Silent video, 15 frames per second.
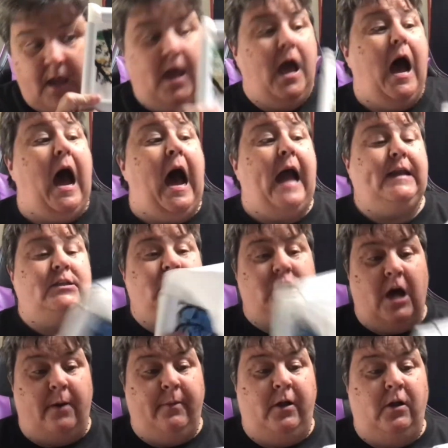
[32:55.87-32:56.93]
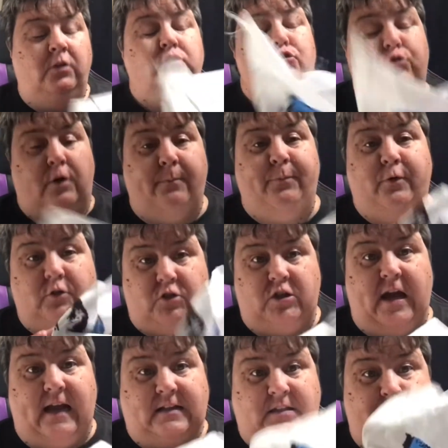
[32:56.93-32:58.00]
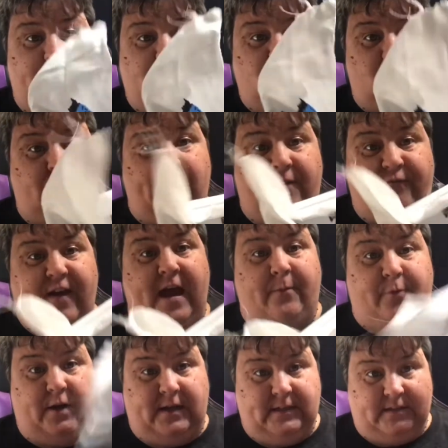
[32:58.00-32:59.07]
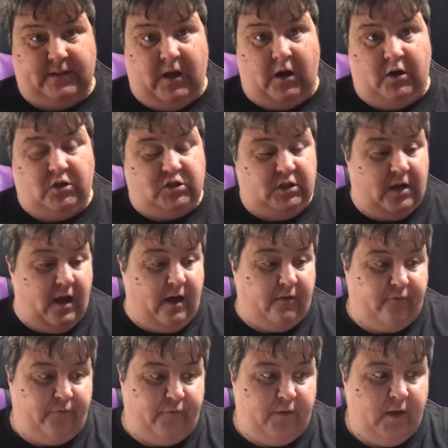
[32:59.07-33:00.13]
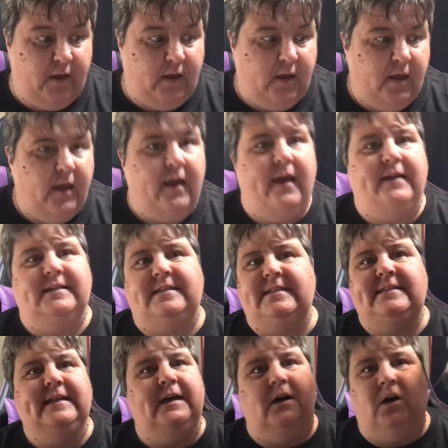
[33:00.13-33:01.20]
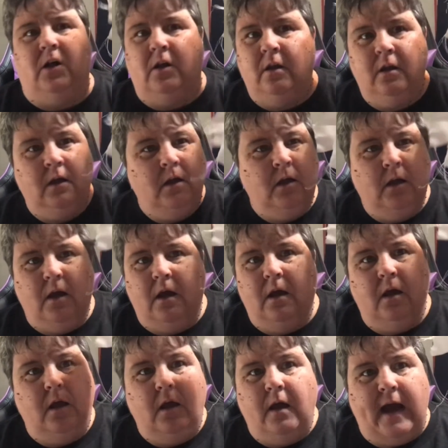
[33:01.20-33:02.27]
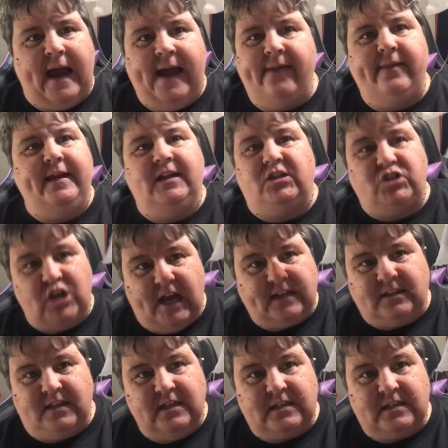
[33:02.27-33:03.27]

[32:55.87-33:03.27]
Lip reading: I double, triple check to make sure my fabric is large enough. And still, I only checked this